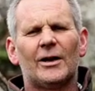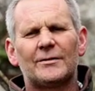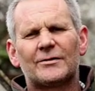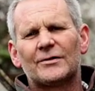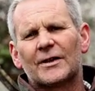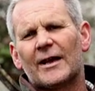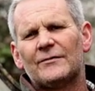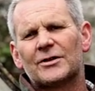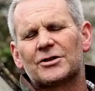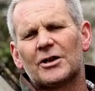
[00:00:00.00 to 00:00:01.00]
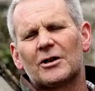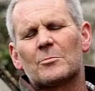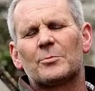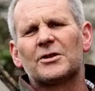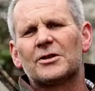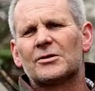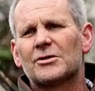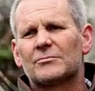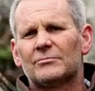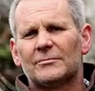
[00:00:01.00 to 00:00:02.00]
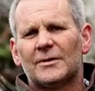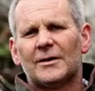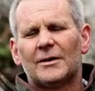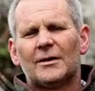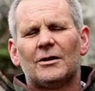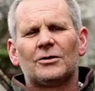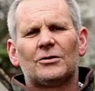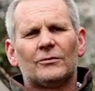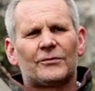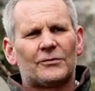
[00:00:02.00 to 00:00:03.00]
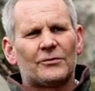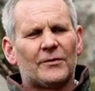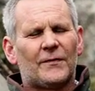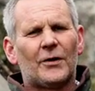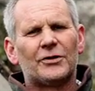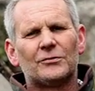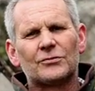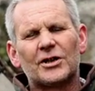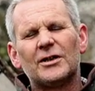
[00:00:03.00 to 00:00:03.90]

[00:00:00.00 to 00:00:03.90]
I entered again this year because I got through to the finals